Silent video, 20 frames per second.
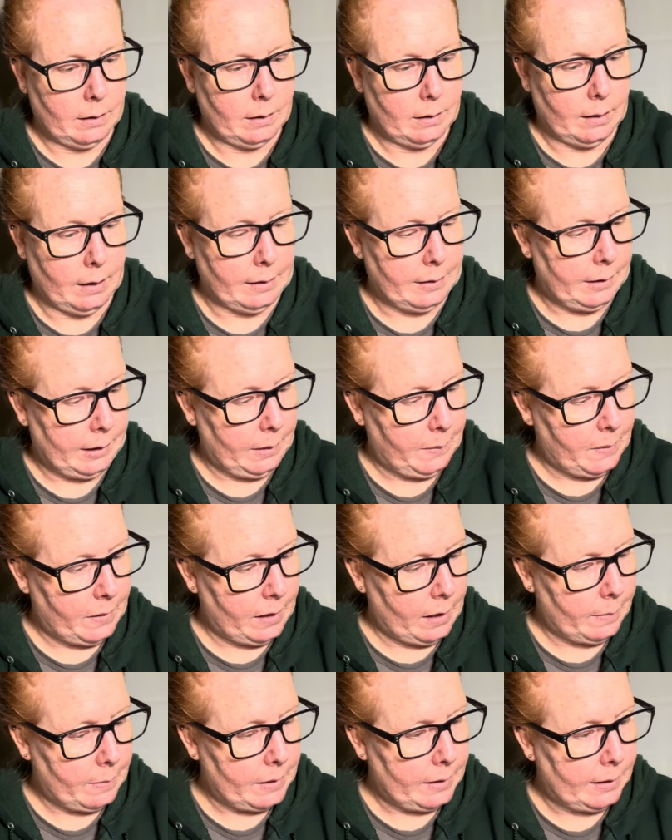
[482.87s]
I see
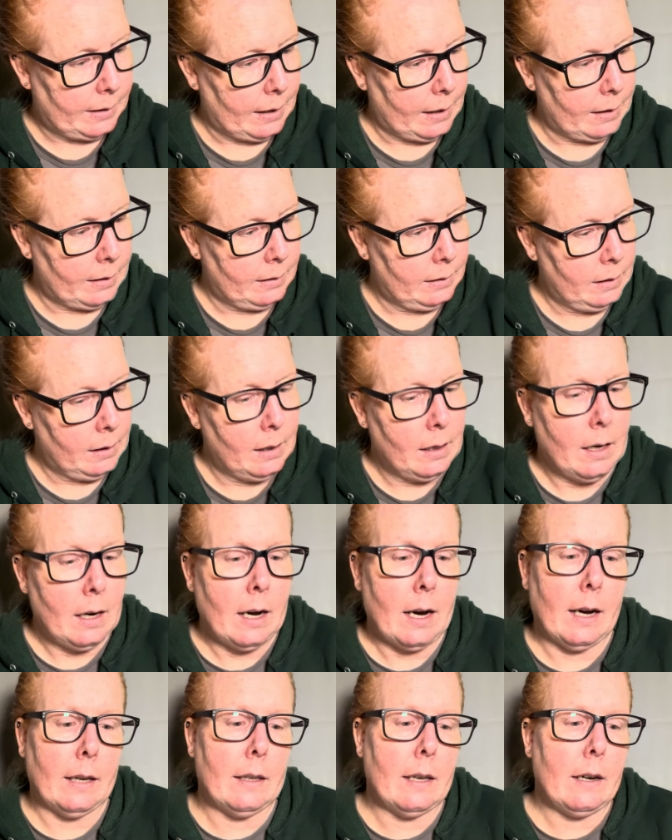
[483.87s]
where I was then.
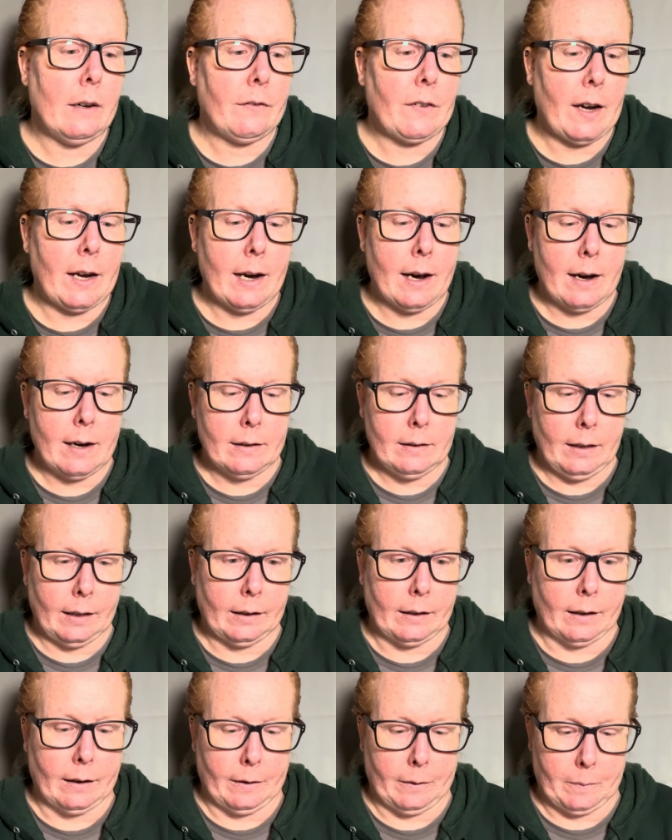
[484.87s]
And then if I had like
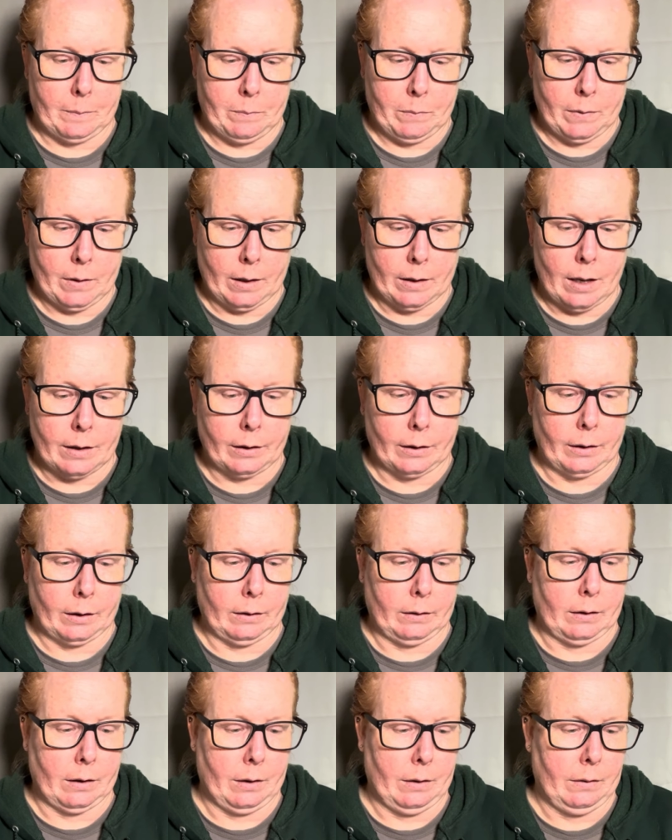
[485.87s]
another
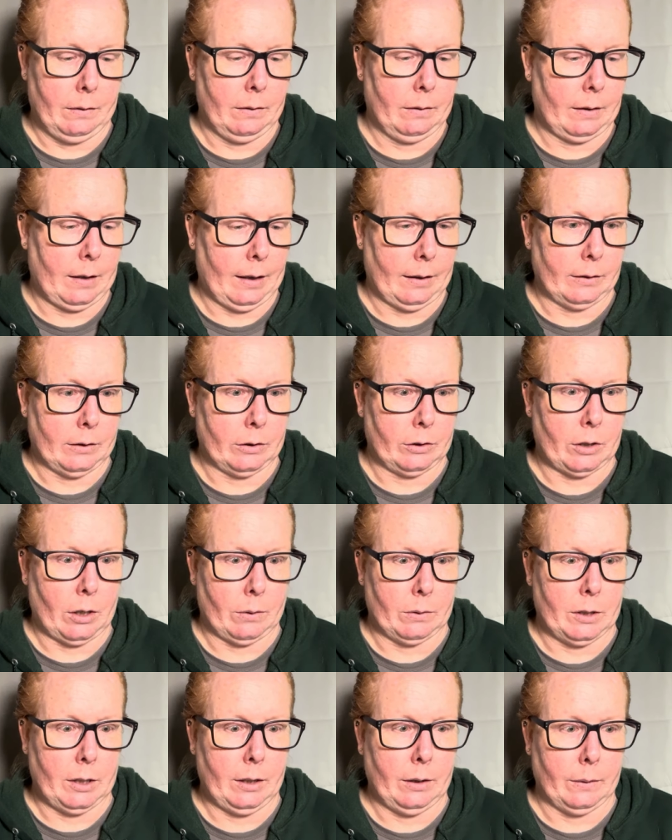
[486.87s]
good thing to show
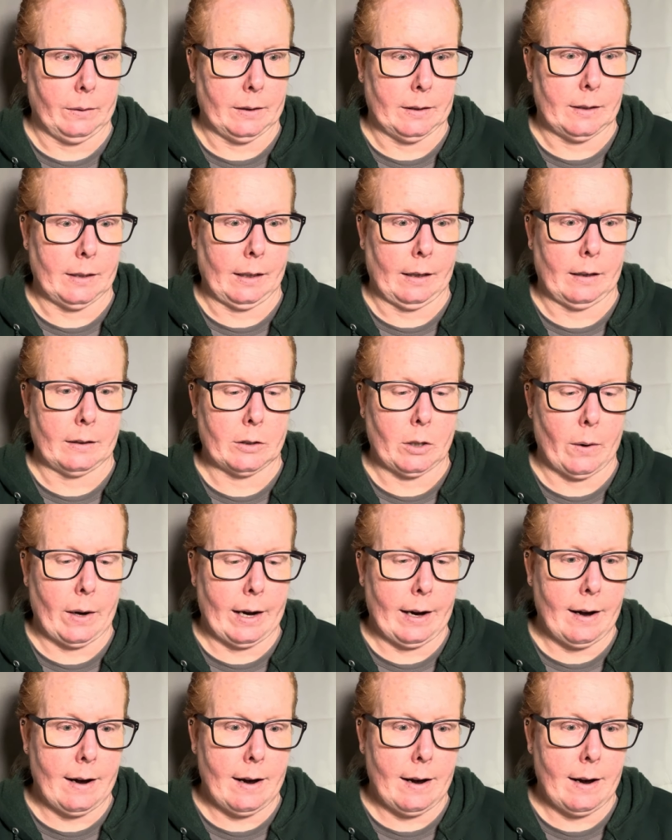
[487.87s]
too is like, so I